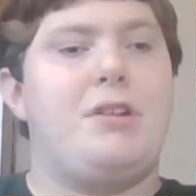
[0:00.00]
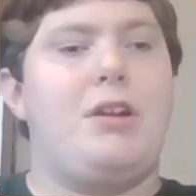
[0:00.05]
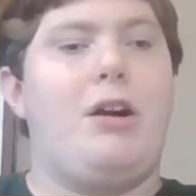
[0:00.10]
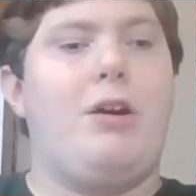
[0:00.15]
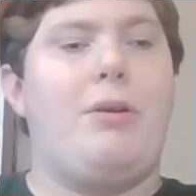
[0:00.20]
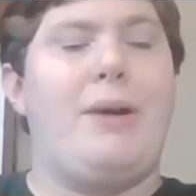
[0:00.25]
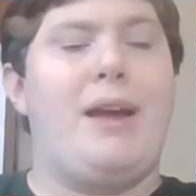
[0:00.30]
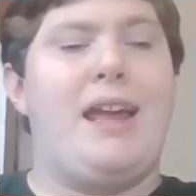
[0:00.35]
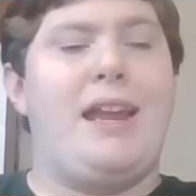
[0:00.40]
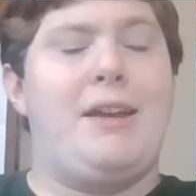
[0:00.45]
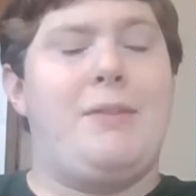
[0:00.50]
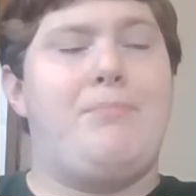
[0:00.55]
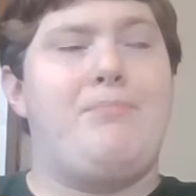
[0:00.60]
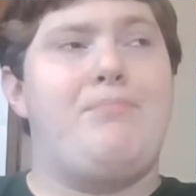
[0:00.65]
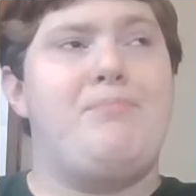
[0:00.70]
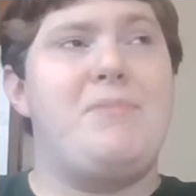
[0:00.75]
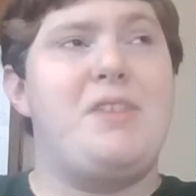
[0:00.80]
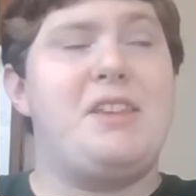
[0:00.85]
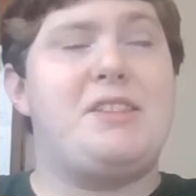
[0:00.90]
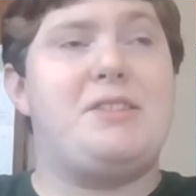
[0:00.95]
Oh, and
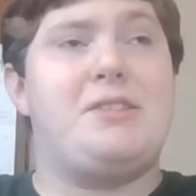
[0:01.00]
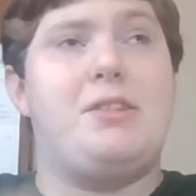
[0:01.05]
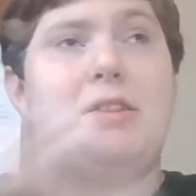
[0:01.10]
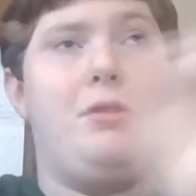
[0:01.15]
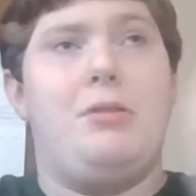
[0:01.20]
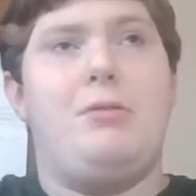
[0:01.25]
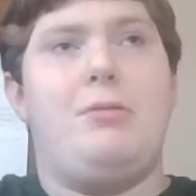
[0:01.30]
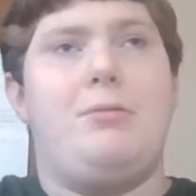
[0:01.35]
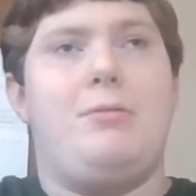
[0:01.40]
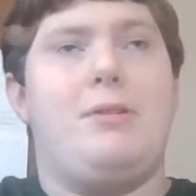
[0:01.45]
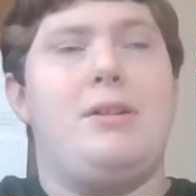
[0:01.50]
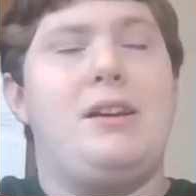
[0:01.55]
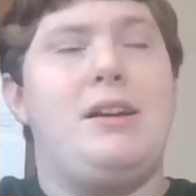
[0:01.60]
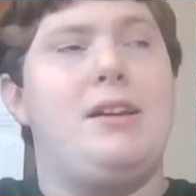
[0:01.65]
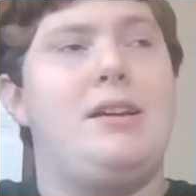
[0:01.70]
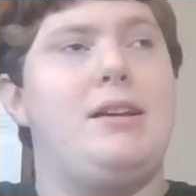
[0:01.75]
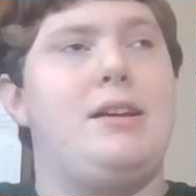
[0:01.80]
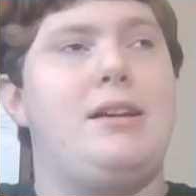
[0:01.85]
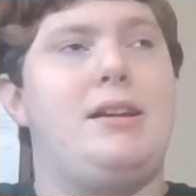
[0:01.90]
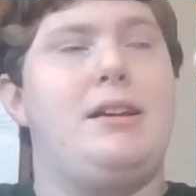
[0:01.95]
this too.
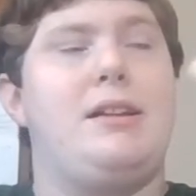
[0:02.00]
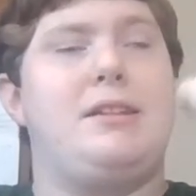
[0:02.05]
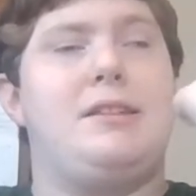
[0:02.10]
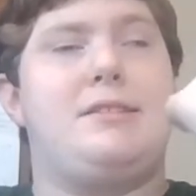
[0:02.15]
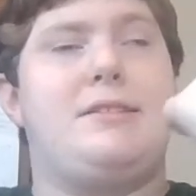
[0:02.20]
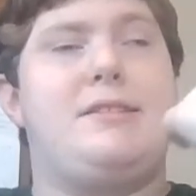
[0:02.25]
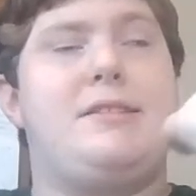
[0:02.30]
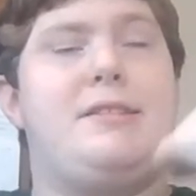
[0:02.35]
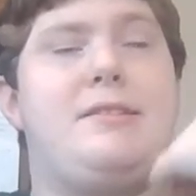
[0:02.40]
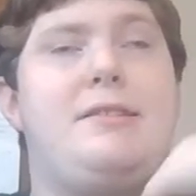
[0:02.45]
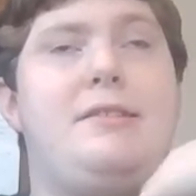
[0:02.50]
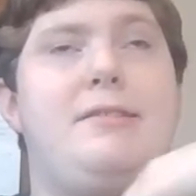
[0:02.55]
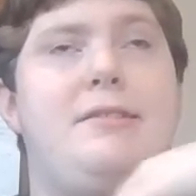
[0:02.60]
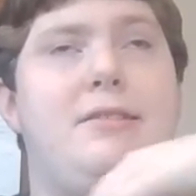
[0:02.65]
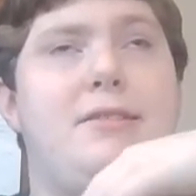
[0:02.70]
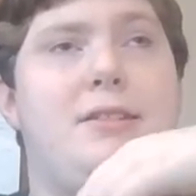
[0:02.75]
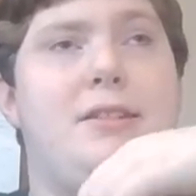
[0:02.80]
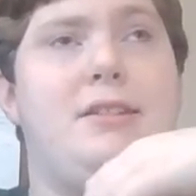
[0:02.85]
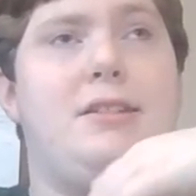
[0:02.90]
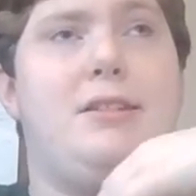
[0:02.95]

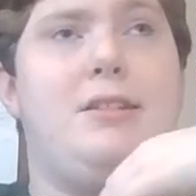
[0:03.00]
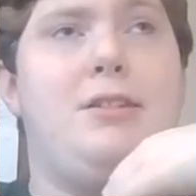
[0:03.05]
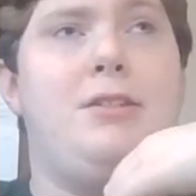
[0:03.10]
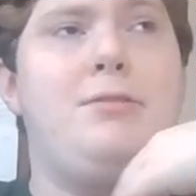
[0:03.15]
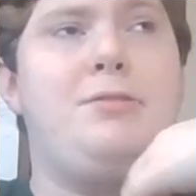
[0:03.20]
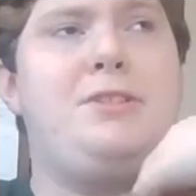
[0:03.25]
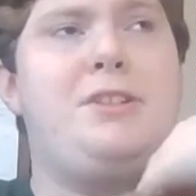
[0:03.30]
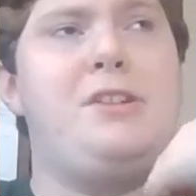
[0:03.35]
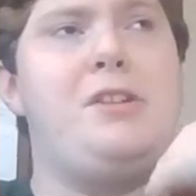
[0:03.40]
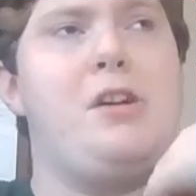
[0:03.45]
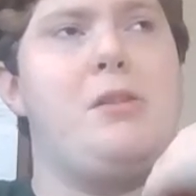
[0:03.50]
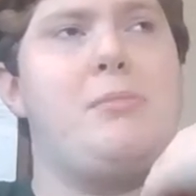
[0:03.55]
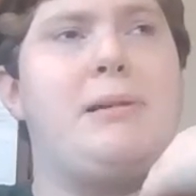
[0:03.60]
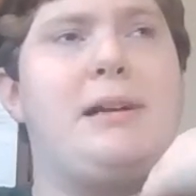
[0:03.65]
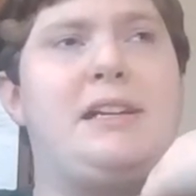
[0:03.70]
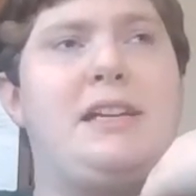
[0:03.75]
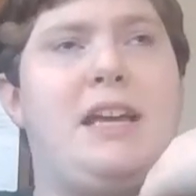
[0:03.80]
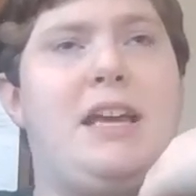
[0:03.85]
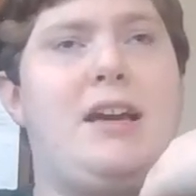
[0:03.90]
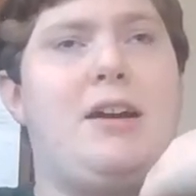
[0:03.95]
You should know
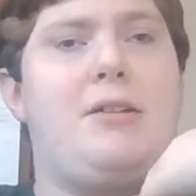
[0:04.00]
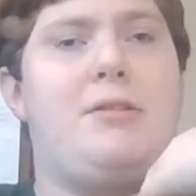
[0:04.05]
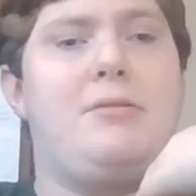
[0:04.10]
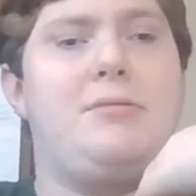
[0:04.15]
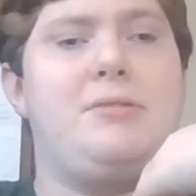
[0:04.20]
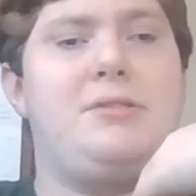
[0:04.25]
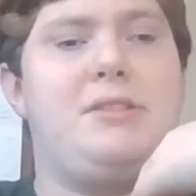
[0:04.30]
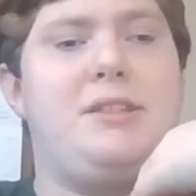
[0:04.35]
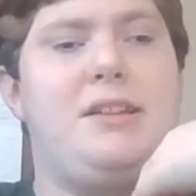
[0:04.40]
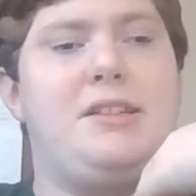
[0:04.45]
by now,